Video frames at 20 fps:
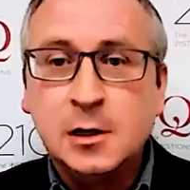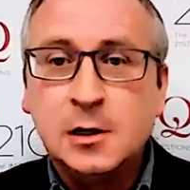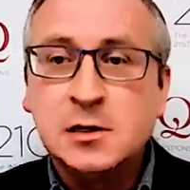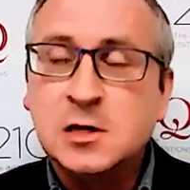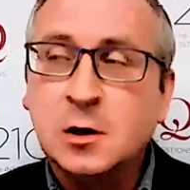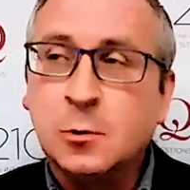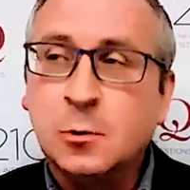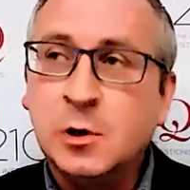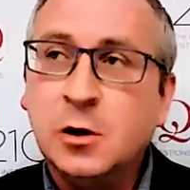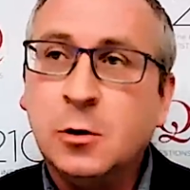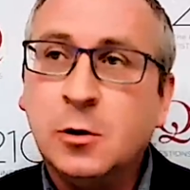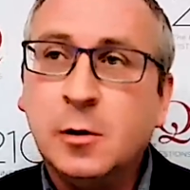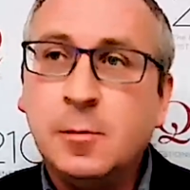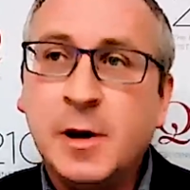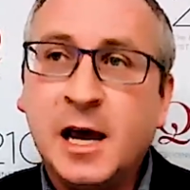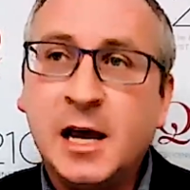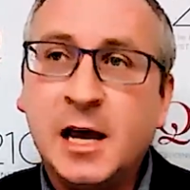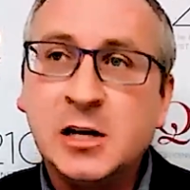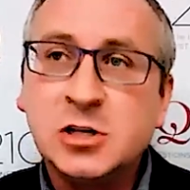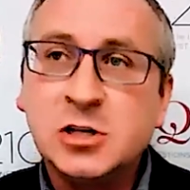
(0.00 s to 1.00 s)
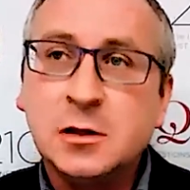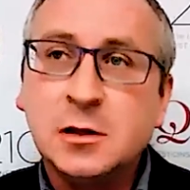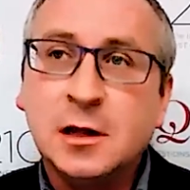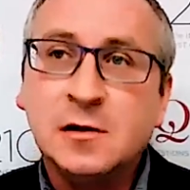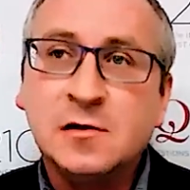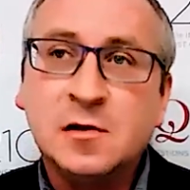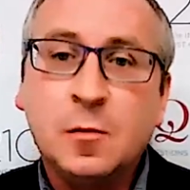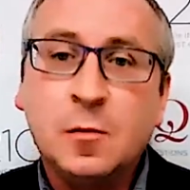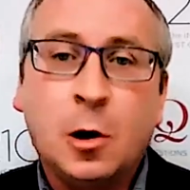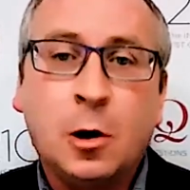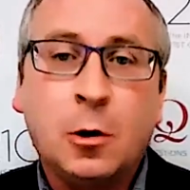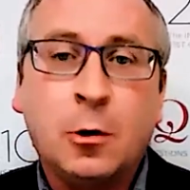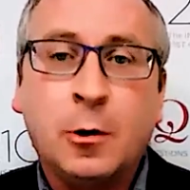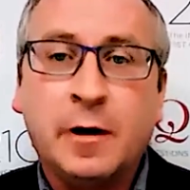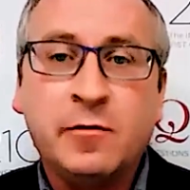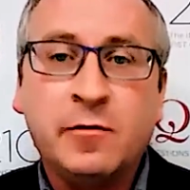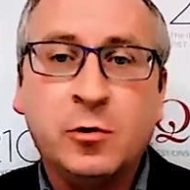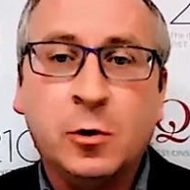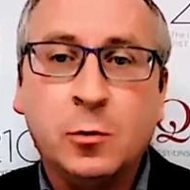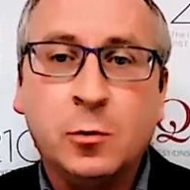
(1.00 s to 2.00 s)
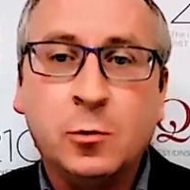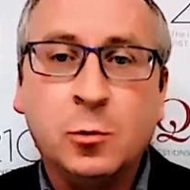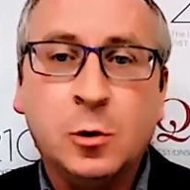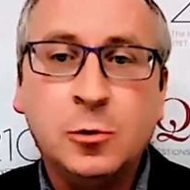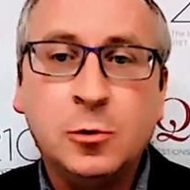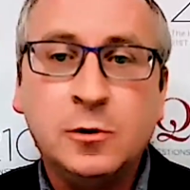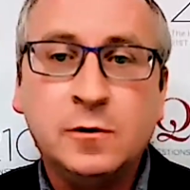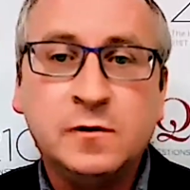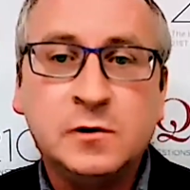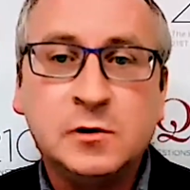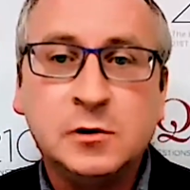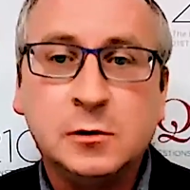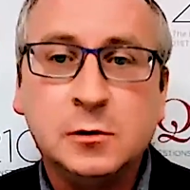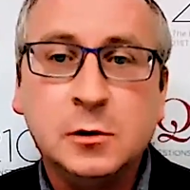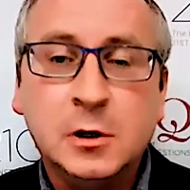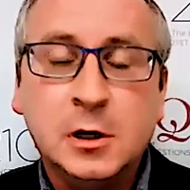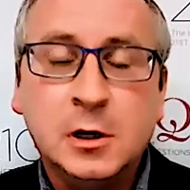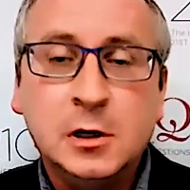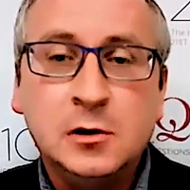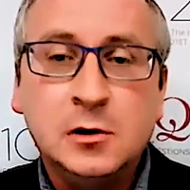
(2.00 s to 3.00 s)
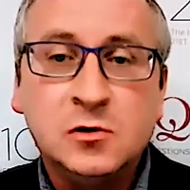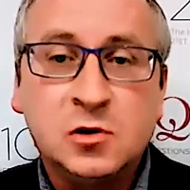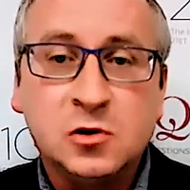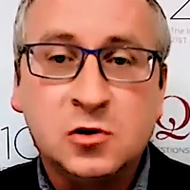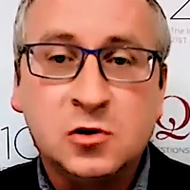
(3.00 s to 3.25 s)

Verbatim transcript: So we don't imagine that tomorrow everyone will move to to